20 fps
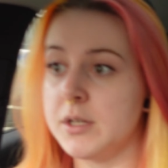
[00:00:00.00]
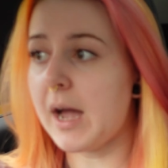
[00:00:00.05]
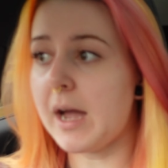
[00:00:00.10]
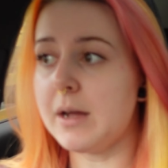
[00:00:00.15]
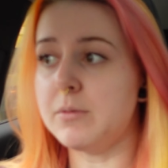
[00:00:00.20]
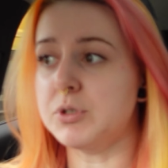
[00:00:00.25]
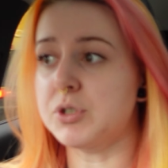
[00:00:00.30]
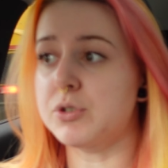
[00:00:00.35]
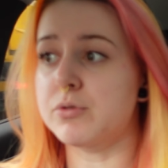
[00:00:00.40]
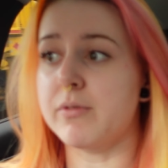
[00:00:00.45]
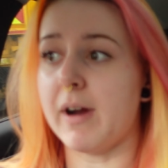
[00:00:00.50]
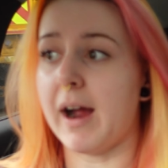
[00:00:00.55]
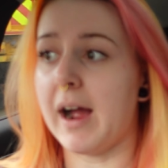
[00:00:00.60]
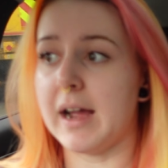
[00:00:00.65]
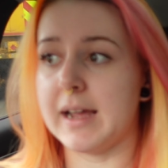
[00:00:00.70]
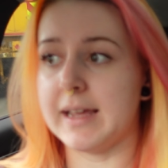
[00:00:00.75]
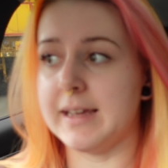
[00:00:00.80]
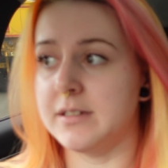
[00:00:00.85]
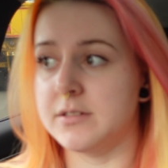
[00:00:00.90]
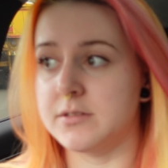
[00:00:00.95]
I would
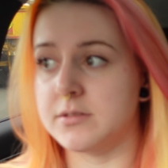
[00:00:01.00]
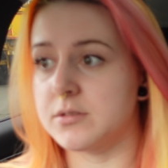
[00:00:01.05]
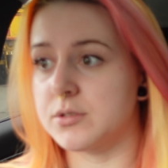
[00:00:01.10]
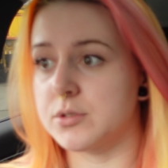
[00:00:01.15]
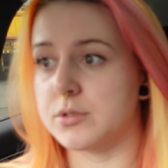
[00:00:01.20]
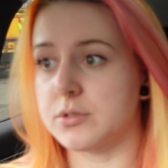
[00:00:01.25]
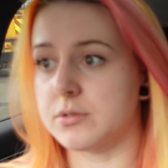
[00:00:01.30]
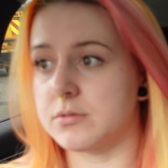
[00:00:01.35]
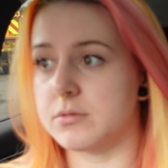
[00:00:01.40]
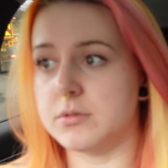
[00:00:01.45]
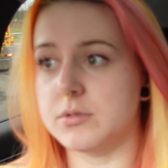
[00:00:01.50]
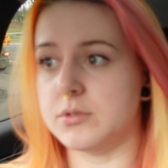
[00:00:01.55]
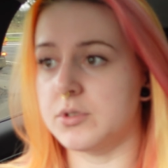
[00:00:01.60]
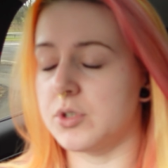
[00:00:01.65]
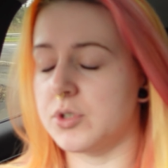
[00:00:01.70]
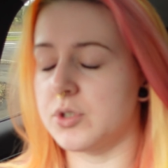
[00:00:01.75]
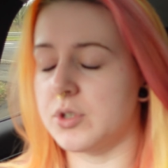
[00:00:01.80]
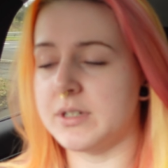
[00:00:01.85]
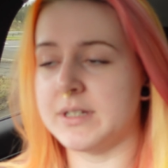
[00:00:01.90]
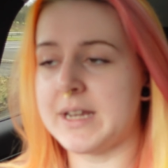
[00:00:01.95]
cry
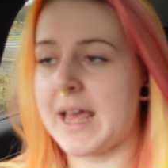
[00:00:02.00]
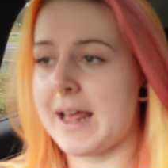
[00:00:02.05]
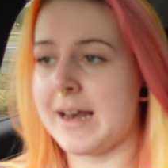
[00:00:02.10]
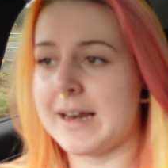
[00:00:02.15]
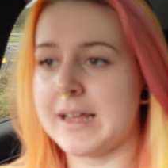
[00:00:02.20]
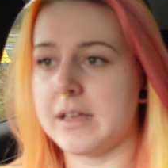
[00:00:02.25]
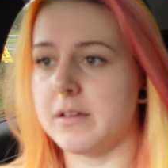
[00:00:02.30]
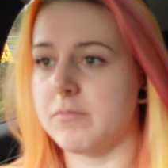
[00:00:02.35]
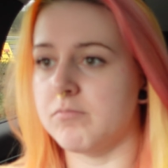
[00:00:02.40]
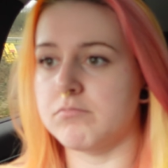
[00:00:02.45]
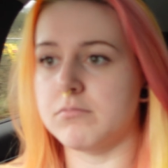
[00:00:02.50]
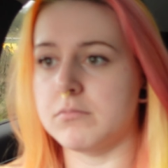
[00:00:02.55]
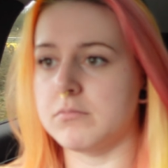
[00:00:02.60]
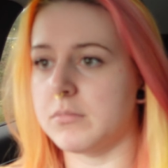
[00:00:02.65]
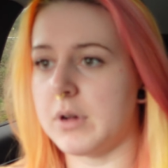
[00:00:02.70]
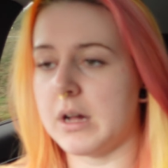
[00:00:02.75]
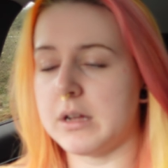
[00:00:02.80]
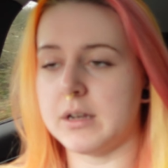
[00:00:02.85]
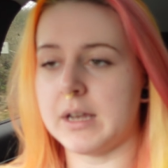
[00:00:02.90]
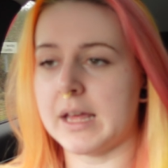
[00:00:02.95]
nearly
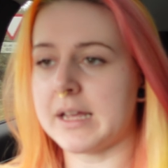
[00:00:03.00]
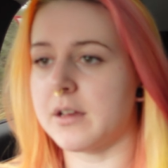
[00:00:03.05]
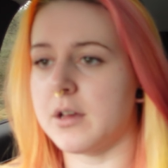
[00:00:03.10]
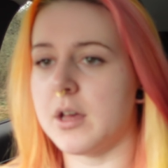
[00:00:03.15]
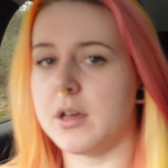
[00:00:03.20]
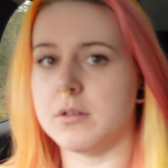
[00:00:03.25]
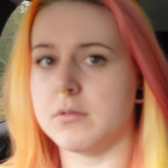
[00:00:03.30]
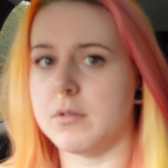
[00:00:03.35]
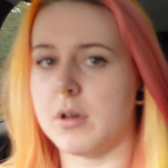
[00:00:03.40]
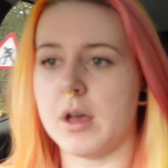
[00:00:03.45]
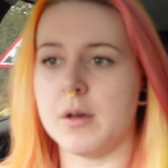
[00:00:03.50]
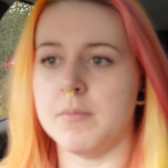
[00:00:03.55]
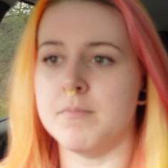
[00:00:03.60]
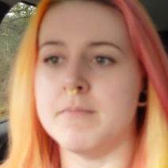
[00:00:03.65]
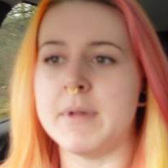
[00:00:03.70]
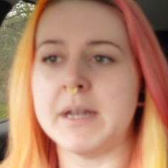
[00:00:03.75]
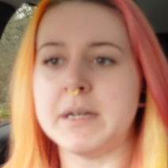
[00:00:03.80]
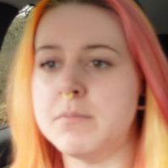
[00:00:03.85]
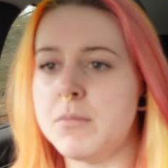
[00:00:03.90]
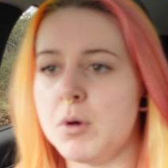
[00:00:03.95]
like a
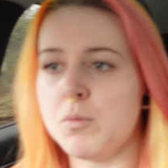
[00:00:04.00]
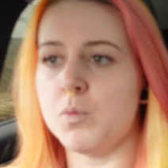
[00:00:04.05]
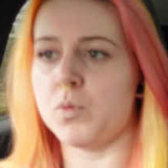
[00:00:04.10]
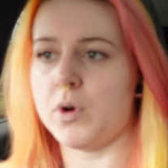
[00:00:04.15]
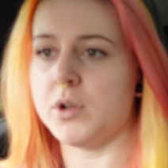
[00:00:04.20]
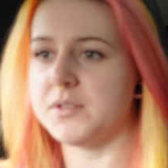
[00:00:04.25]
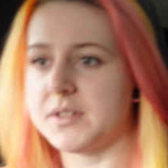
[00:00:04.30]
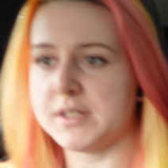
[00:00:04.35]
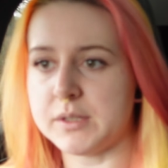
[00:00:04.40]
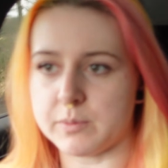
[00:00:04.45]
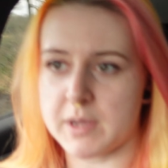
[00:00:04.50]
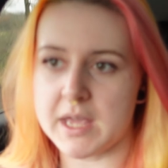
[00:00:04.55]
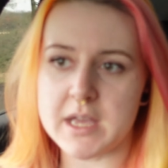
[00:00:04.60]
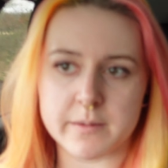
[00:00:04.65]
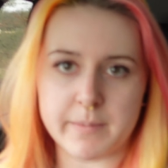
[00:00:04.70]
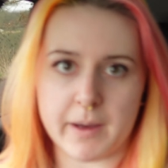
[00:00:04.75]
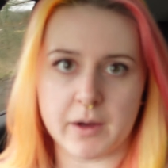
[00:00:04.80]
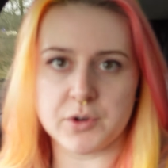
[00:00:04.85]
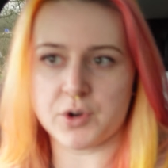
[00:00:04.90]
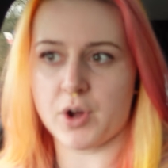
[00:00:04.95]
minimum once a
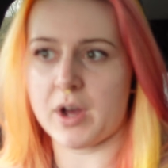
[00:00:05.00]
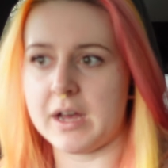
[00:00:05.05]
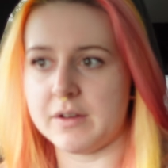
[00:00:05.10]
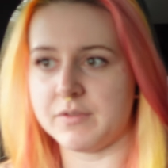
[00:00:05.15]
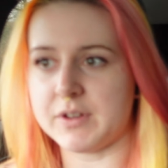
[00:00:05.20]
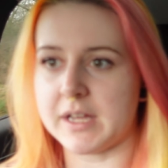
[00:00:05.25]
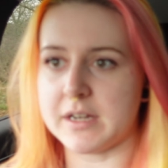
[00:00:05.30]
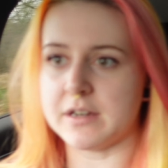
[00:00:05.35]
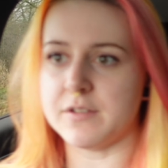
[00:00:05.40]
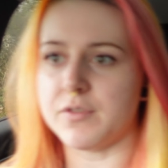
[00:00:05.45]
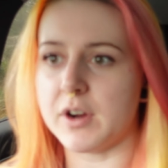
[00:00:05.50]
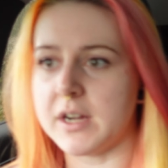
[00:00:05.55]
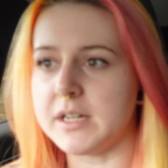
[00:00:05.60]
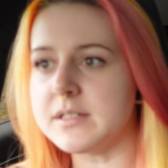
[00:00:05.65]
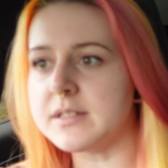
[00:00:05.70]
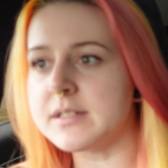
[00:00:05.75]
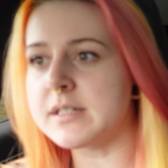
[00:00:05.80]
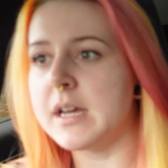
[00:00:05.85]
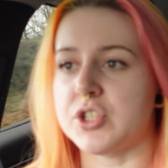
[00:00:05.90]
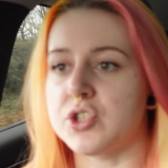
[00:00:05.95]
week about not having any
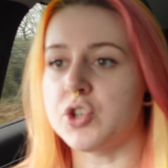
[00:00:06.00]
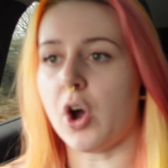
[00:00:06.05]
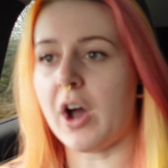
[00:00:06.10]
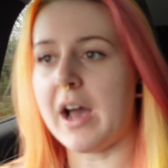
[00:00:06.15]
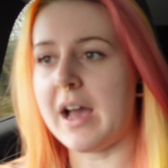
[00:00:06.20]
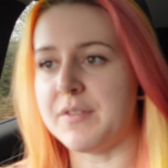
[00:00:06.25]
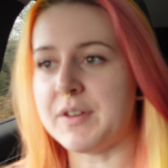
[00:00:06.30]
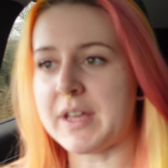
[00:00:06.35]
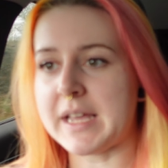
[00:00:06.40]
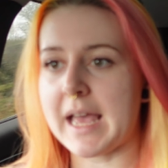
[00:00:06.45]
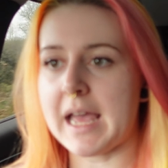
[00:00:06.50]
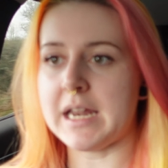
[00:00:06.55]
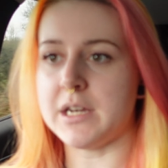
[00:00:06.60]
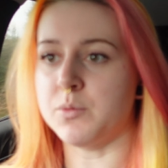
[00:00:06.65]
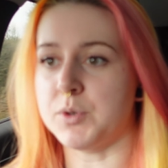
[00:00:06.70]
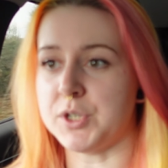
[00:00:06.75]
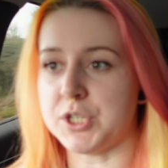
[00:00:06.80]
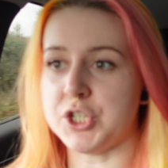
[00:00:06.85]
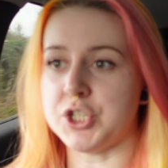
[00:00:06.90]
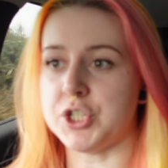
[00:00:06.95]
friends, just not having
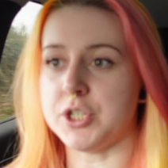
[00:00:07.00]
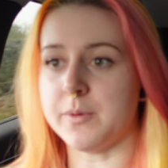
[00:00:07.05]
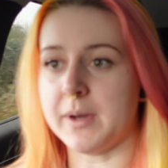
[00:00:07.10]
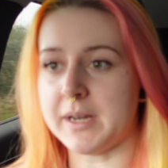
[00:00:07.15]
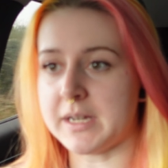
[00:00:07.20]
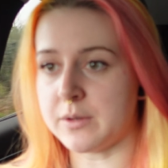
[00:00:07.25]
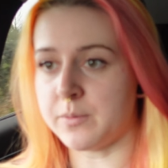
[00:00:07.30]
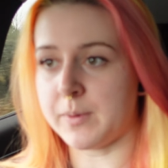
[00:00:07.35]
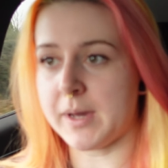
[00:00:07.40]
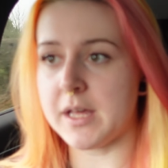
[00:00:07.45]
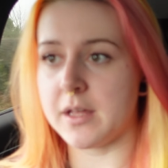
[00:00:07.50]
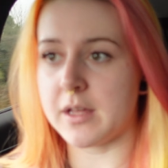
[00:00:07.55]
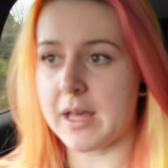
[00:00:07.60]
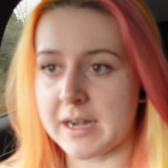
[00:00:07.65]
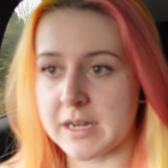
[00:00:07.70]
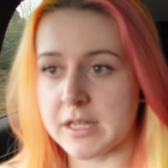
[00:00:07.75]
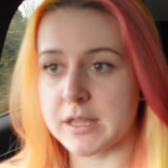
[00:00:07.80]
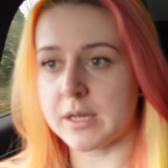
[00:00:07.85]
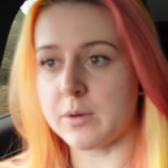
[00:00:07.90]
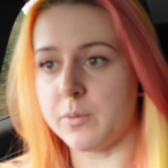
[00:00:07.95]
anyone to do any with,
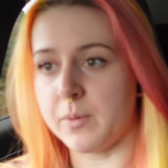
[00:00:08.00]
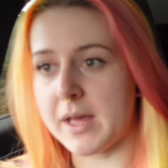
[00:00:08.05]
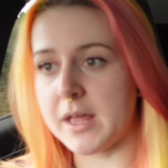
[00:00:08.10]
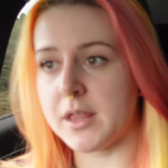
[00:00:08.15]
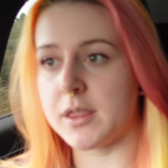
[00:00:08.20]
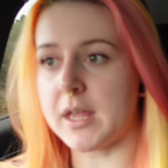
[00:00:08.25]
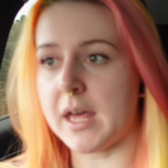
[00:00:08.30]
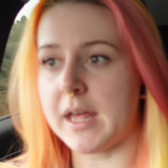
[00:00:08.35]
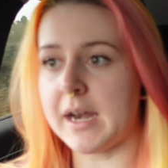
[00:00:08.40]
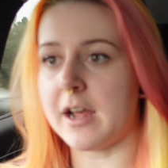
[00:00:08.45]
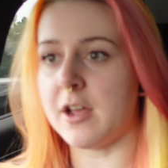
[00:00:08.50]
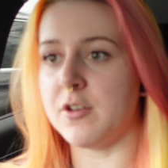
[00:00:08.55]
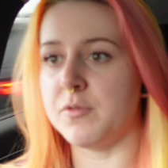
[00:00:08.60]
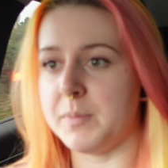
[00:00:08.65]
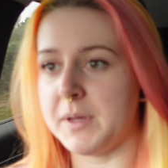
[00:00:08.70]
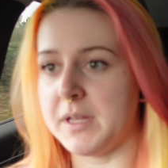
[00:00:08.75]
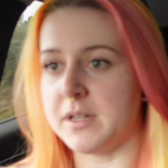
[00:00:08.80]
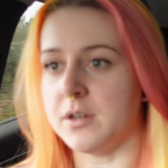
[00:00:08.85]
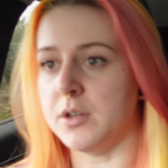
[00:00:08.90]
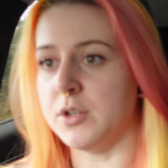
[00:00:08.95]
anything with. And I
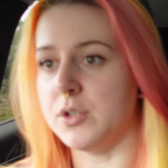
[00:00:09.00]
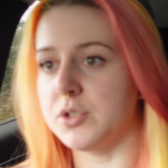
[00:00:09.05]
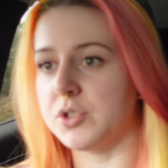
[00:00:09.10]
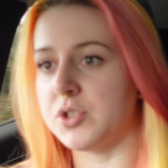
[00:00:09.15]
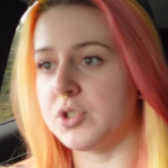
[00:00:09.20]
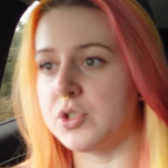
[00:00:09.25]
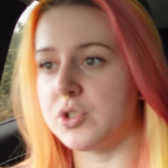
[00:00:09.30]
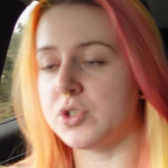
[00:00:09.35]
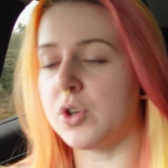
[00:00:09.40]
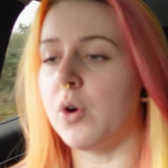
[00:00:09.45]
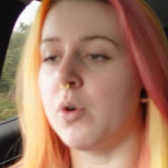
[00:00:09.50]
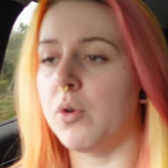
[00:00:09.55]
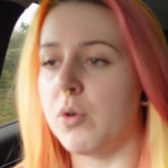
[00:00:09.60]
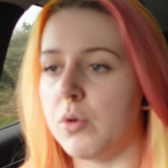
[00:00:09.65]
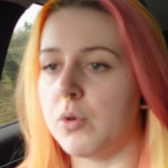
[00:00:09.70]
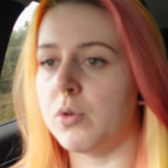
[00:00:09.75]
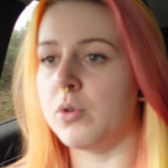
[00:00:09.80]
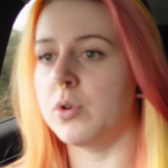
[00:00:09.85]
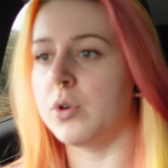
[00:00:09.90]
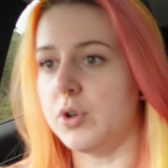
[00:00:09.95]
have been
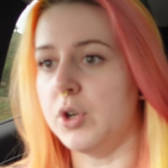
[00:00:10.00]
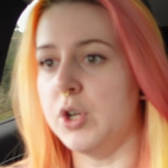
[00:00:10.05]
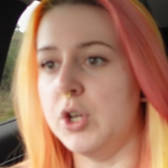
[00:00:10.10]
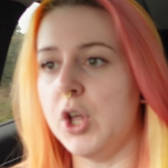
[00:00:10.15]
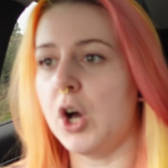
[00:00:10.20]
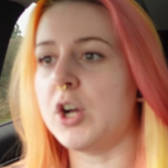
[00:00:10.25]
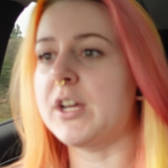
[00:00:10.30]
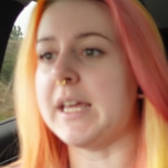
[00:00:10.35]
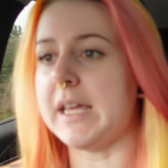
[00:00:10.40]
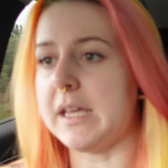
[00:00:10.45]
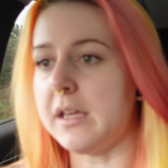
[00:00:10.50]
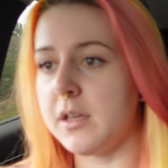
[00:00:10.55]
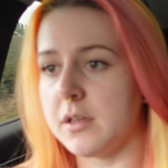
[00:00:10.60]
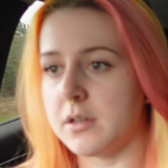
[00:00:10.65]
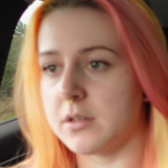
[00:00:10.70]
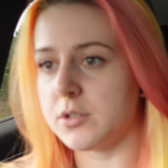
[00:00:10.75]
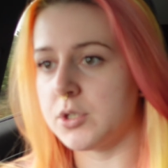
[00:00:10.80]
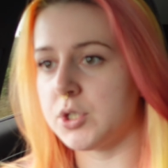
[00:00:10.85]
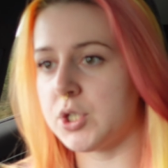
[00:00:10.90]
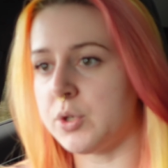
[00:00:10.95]
so lucky
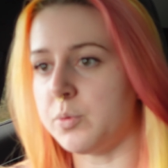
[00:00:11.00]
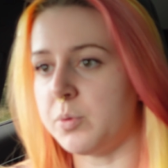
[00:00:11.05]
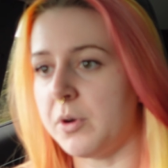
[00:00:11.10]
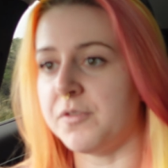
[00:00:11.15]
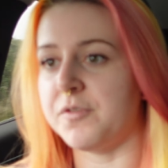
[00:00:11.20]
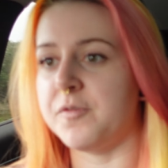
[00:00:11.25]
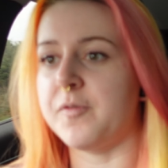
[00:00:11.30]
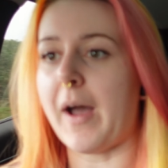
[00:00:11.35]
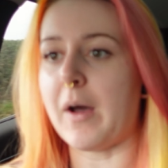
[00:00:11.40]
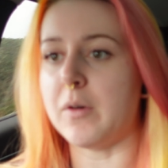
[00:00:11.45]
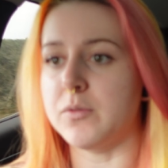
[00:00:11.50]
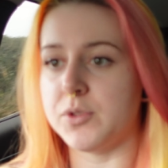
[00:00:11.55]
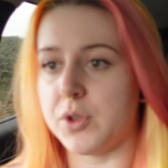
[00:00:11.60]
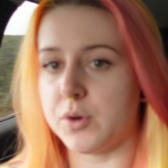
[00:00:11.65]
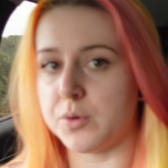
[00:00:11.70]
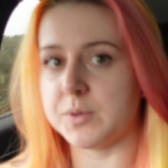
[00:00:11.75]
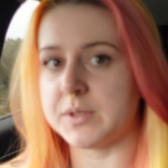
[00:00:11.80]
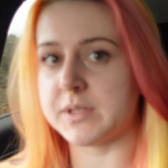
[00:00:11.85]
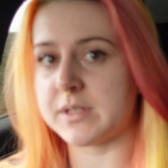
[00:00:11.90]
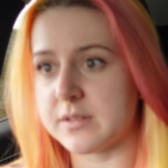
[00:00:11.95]
to have found
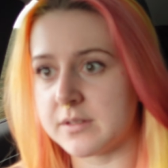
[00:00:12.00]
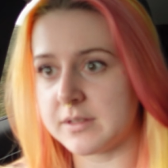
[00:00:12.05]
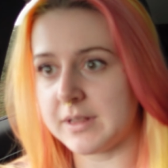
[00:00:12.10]
those